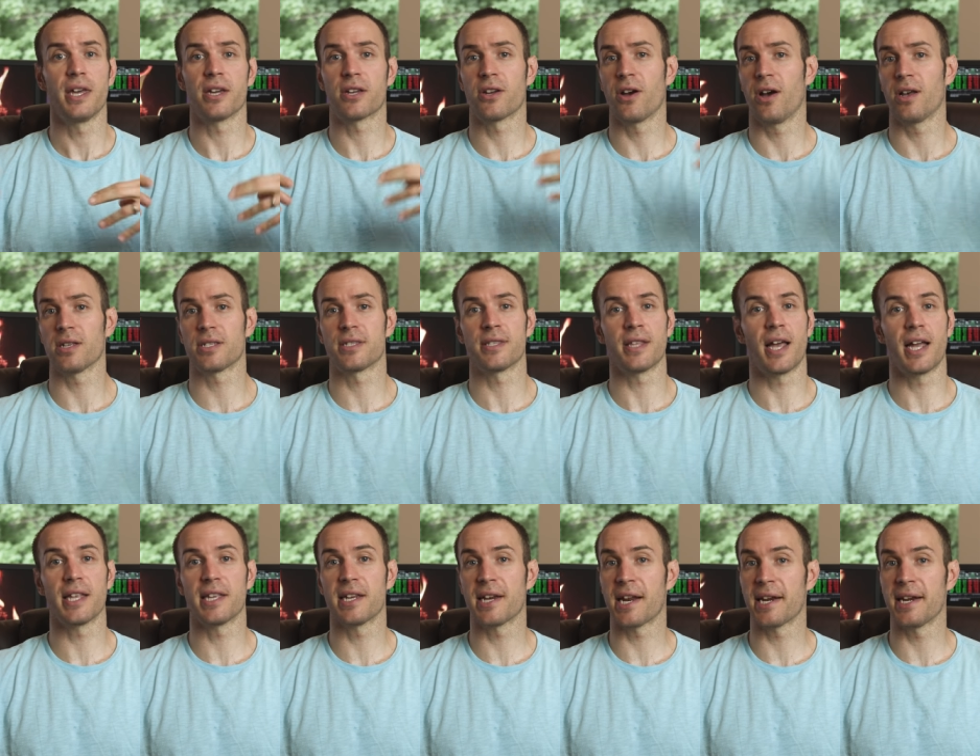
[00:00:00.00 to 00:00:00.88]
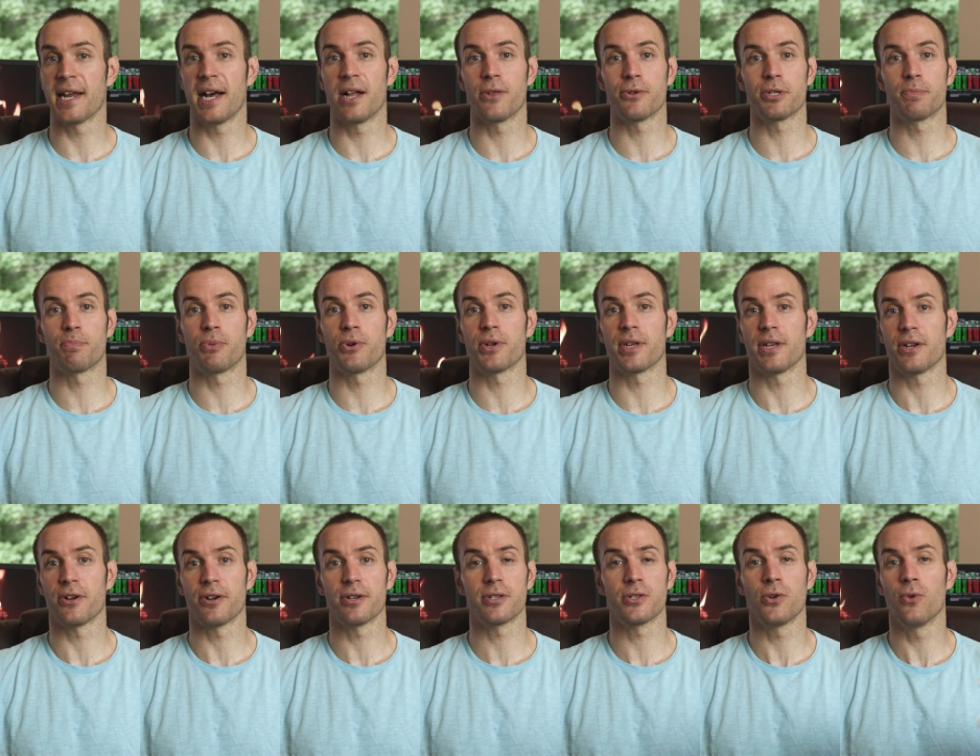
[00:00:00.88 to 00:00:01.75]
It costs $99 per
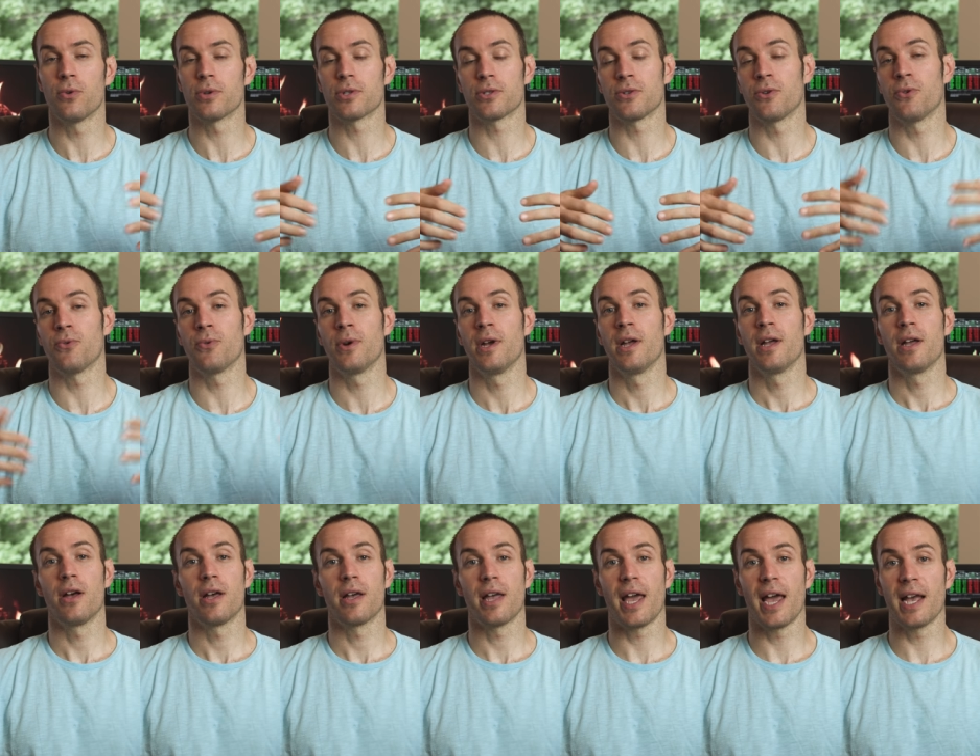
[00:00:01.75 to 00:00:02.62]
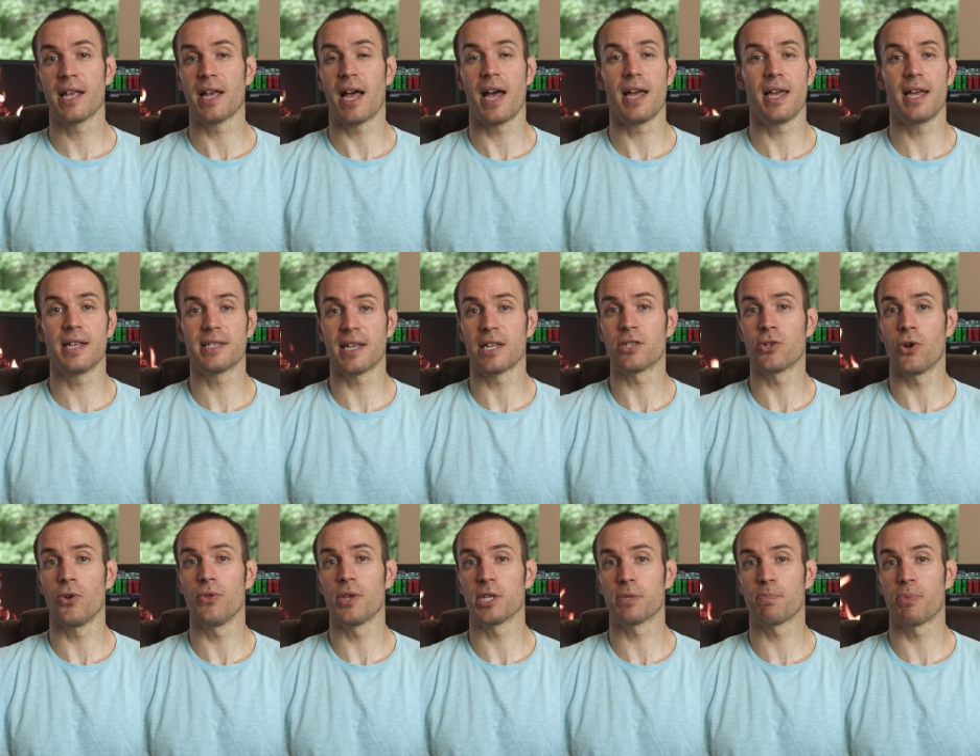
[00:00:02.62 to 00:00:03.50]
year. So, so as I
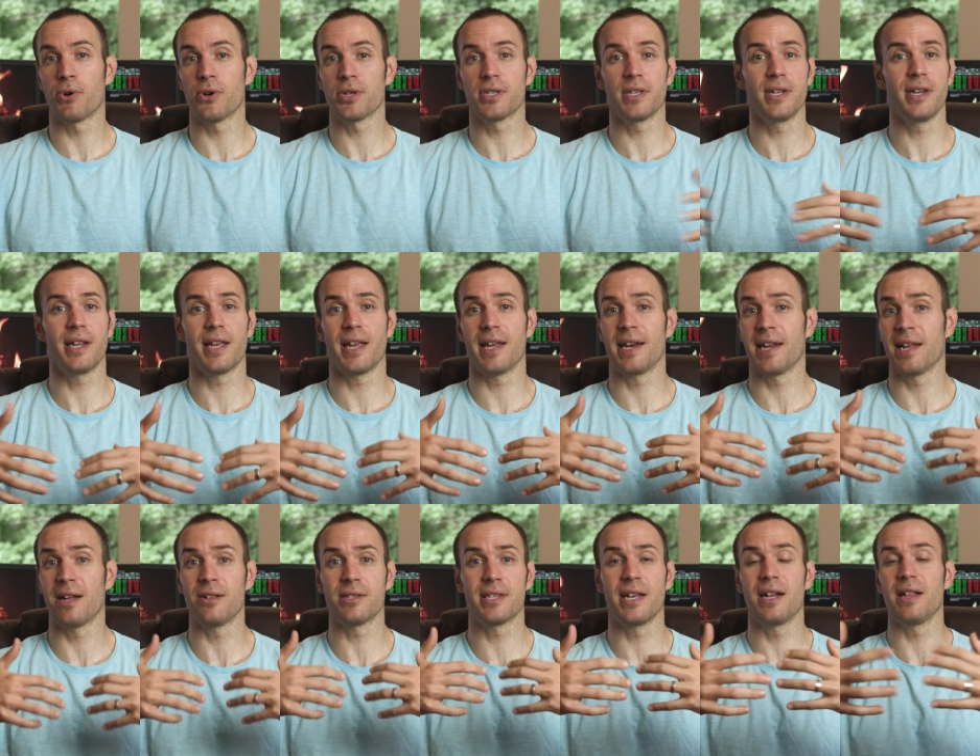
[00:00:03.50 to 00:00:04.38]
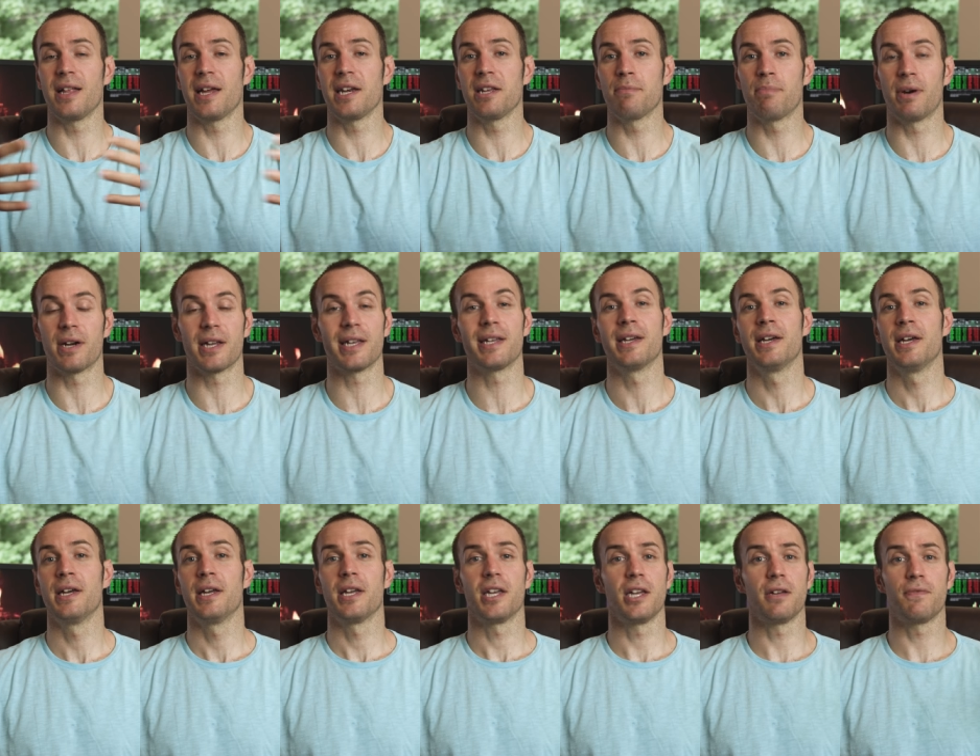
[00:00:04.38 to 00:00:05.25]
told this person, and I'll tell anybody,
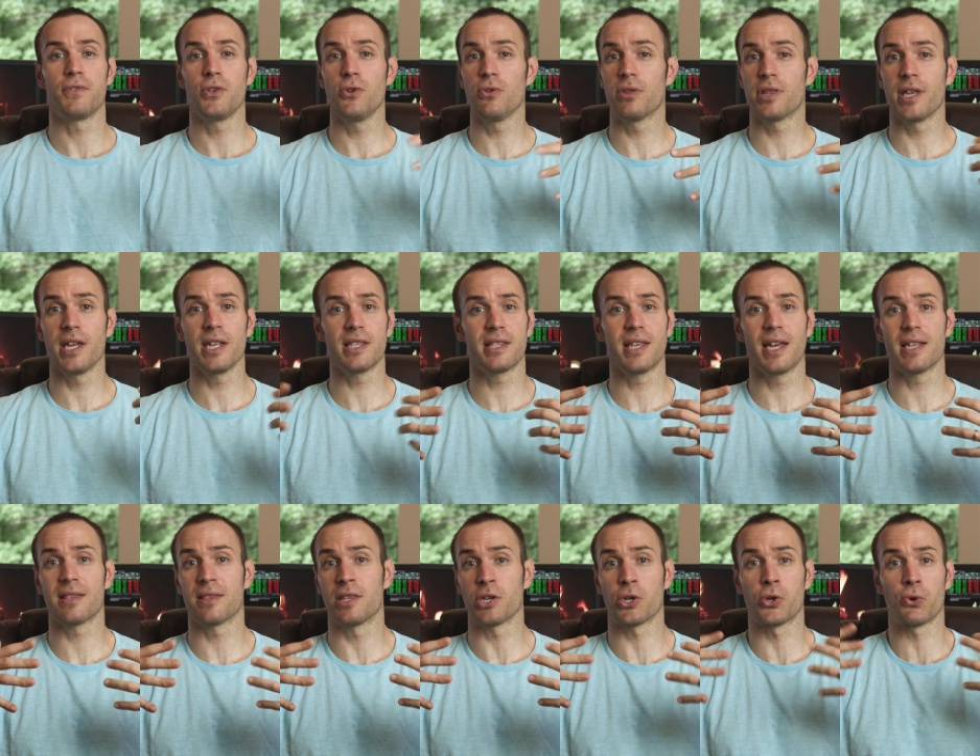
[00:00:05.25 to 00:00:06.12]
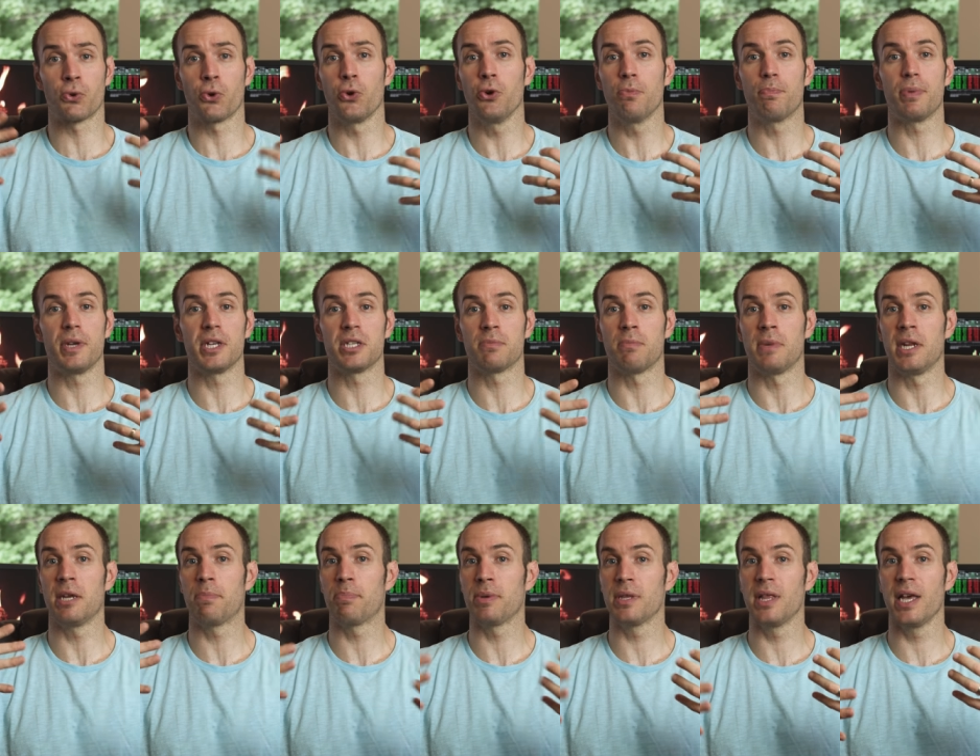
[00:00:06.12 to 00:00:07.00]
if you think that the group is
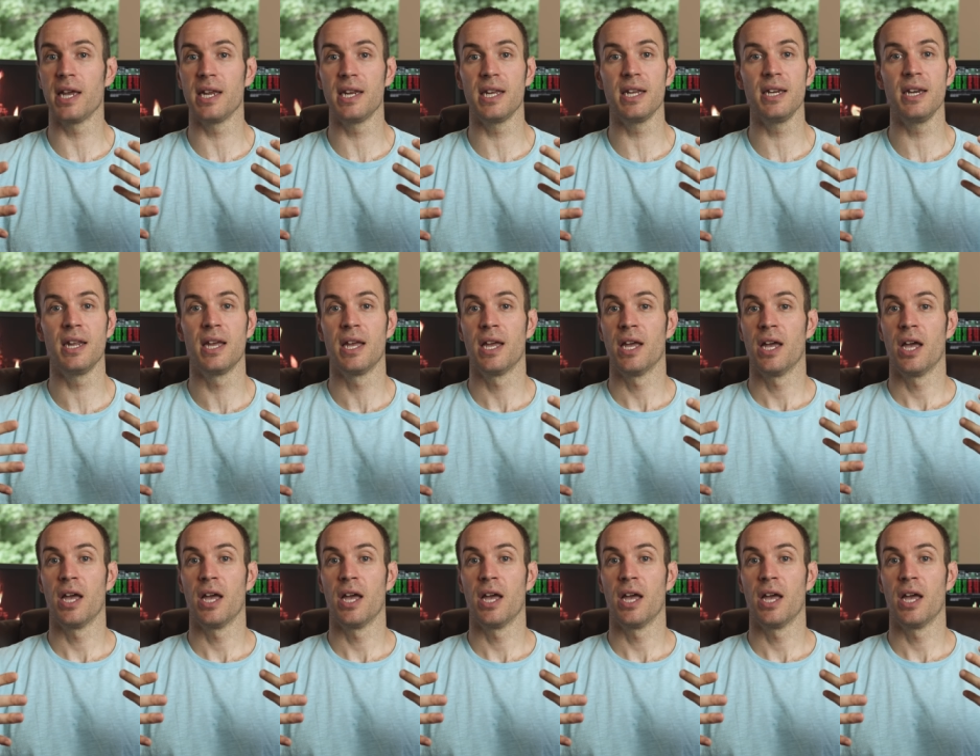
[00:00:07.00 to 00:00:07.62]
manipulating,